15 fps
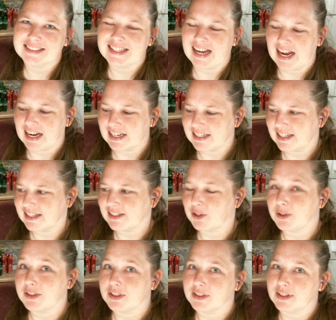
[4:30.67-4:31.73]
Yeah, so
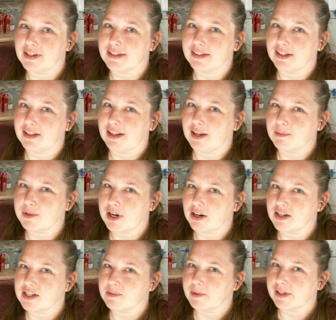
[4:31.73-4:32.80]
it's just gonna sound like I'm
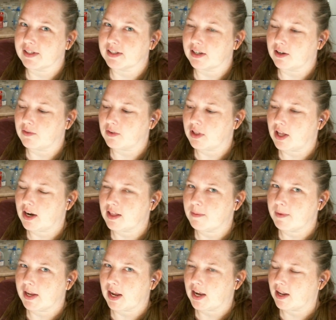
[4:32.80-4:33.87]
talking to myself a lot at the
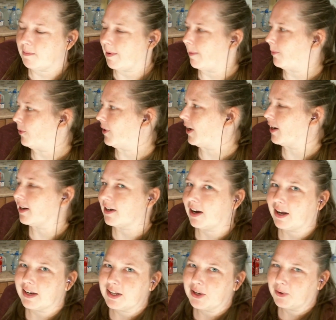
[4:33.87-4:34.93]
beginning. Maybe we'll cut in
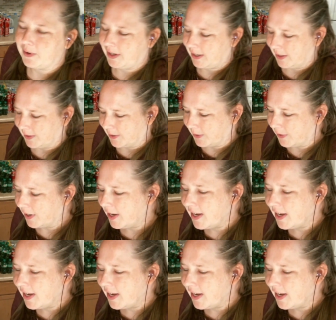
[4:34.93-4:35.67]
audio. I don't know.